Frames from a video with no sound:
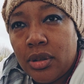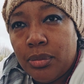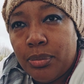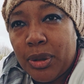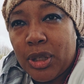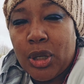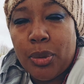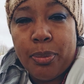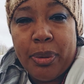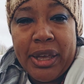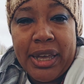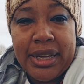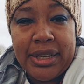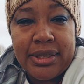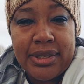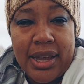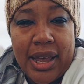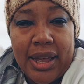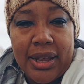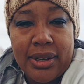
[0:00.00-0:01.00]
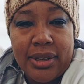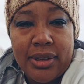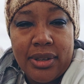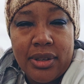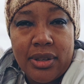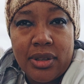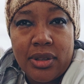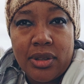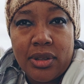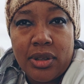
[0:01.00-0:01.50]
be competing
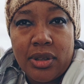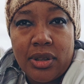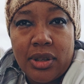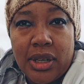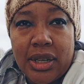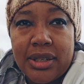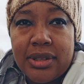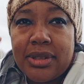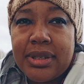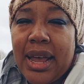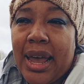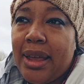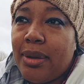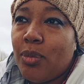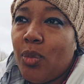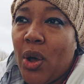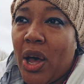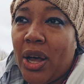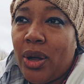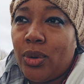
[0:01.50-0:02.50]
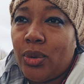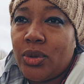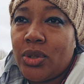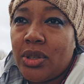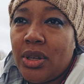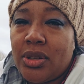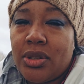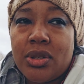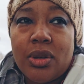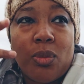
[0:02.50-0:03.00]
in the same
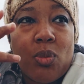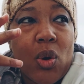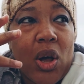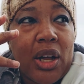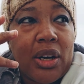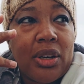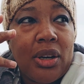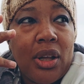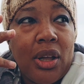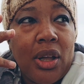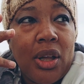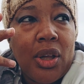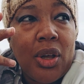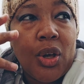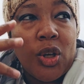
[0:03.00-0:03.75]
world as someone